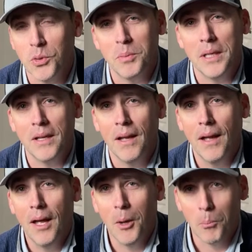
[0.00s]
be
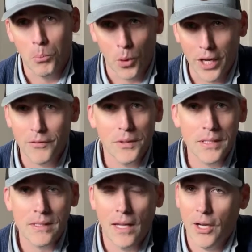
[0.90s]

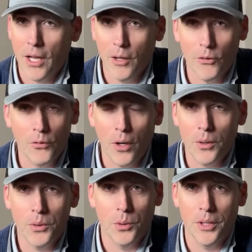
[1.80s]
breakfast at El
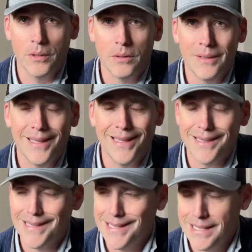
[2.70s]
Faro Grill.
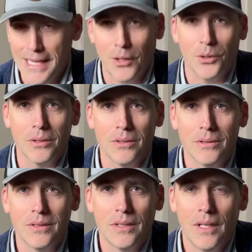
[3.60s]
It's stellar.
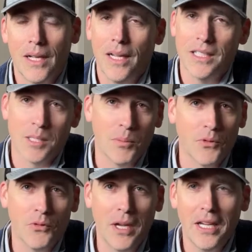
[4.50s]
It's a
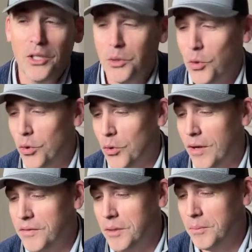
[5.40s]
buffet. You can order
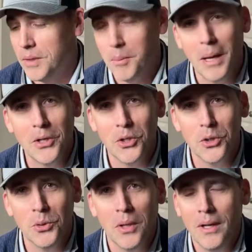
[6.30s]
off the
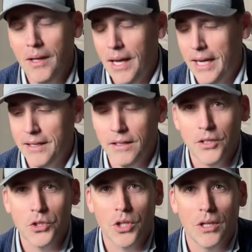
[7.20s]
menu. I get a
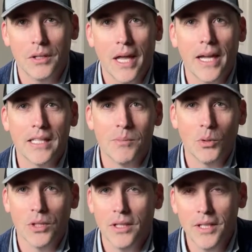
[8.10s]
dish called eggs
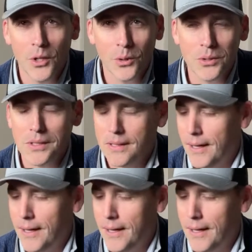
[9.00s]
motelinos.